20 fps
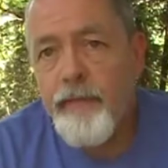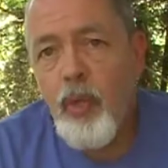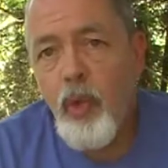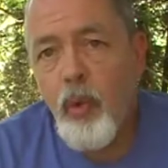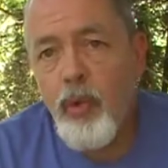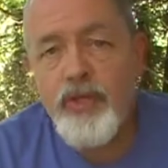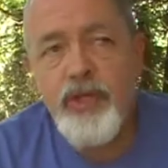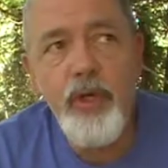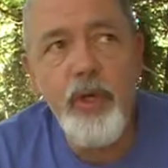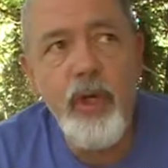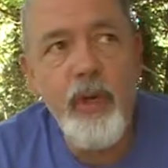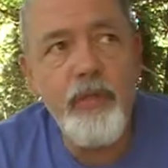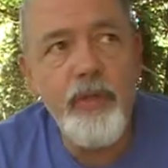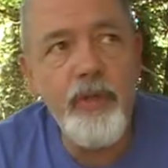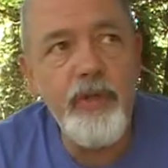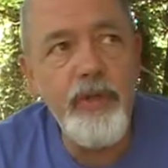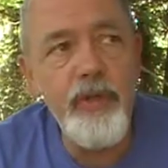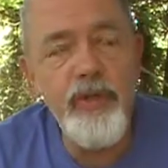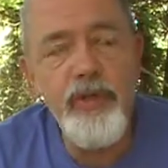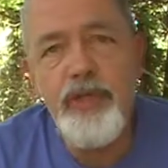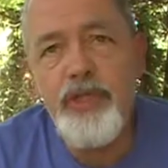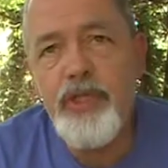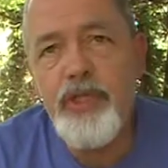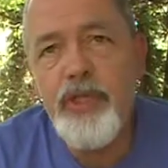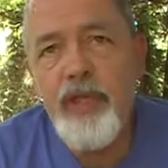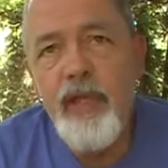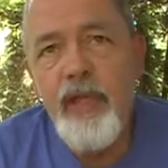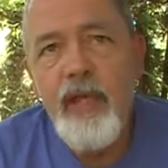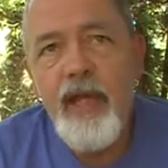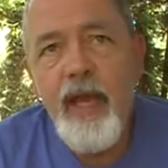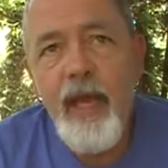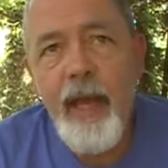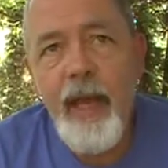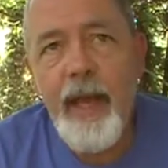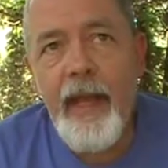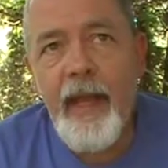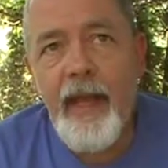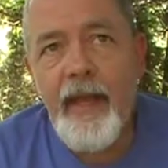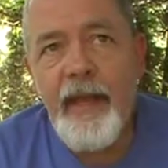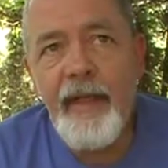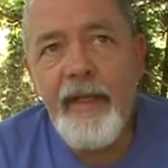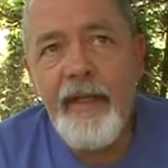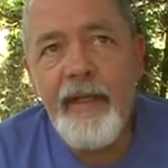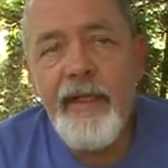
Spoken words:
what's going to produce a